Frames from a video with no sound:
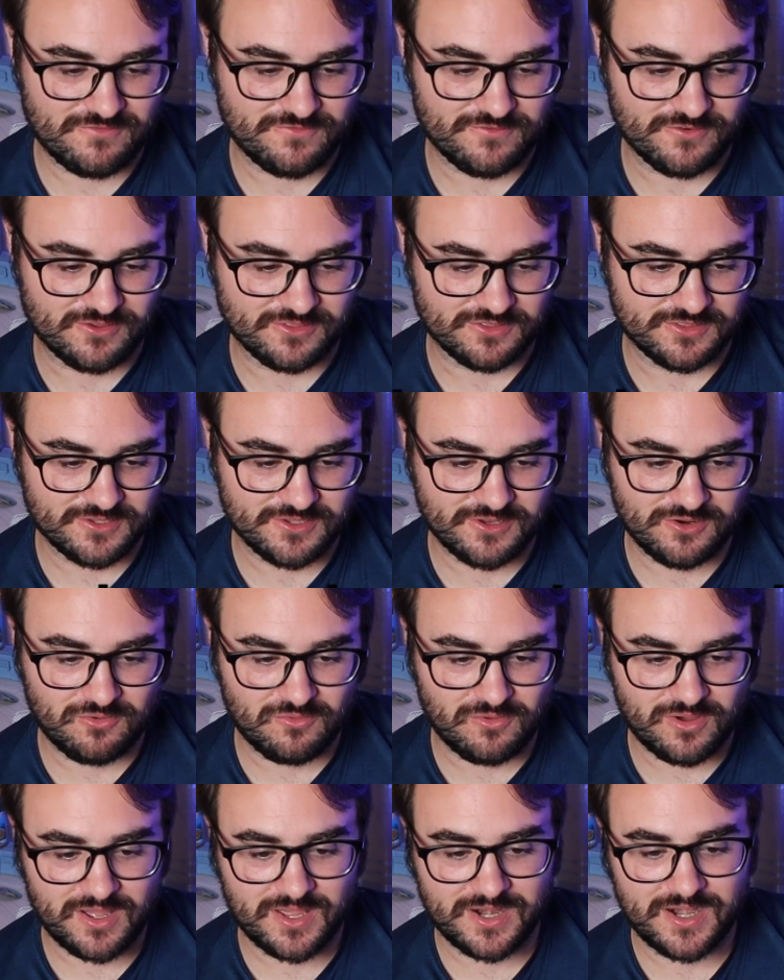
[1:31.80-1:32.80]
for a
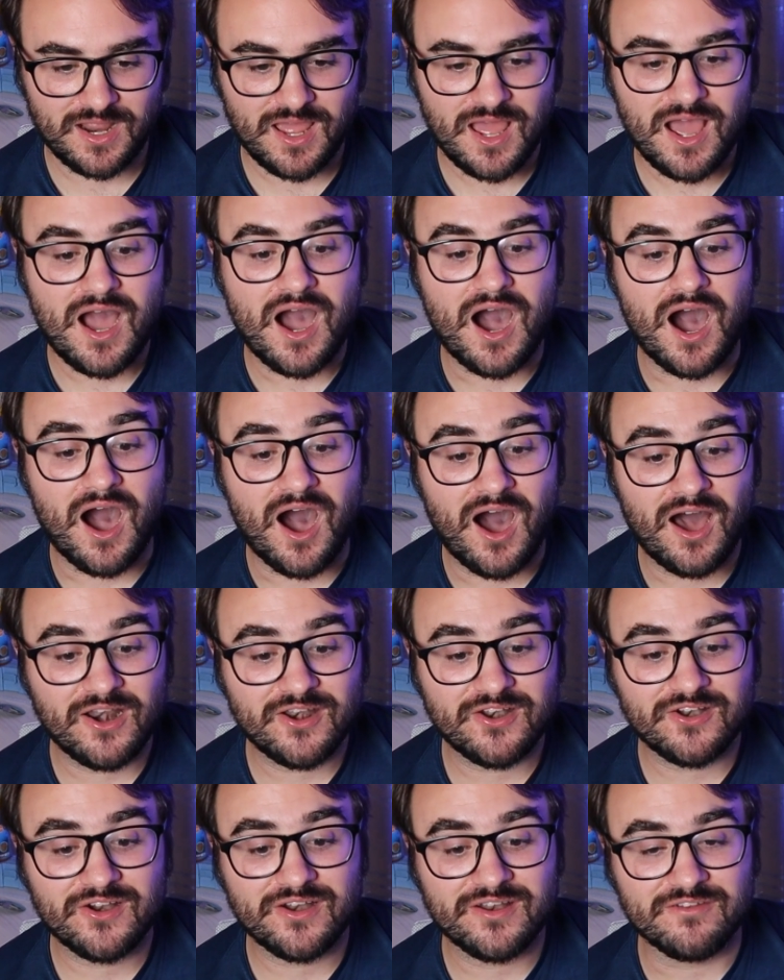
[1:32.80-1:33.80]
little one,
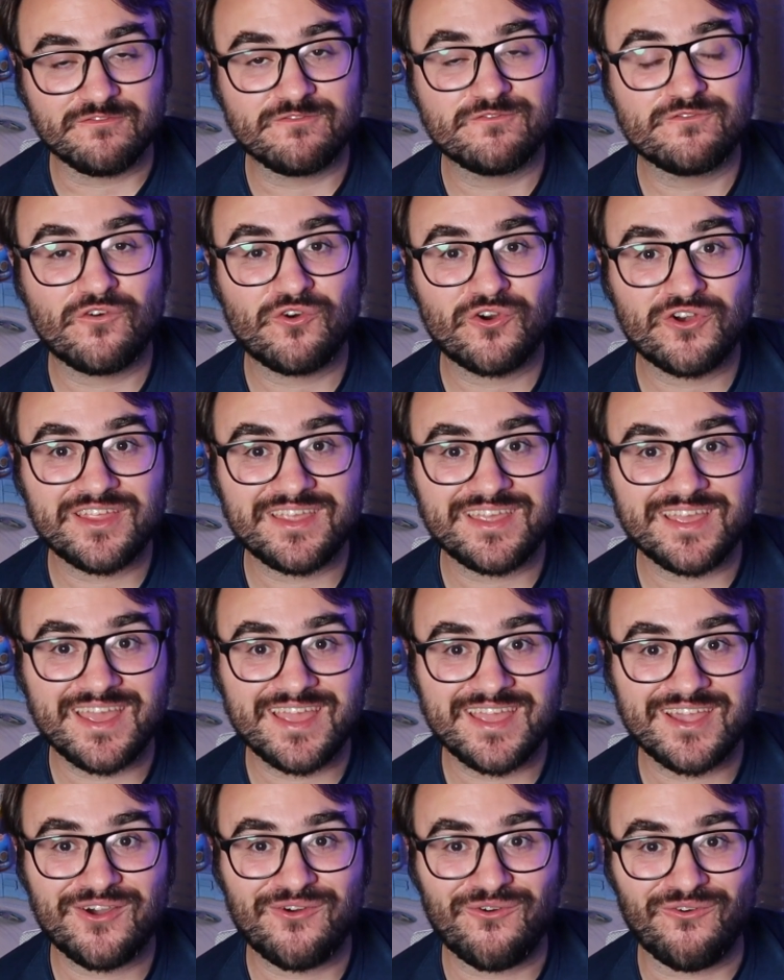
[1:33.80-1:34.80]

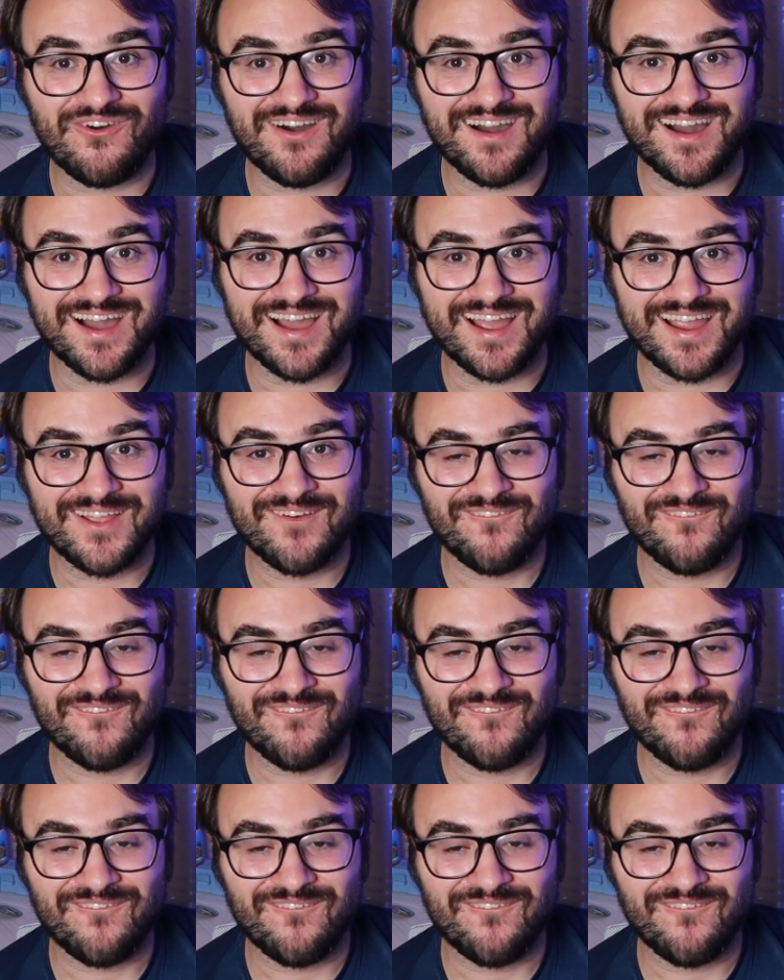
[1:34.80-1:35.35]
148 kwai.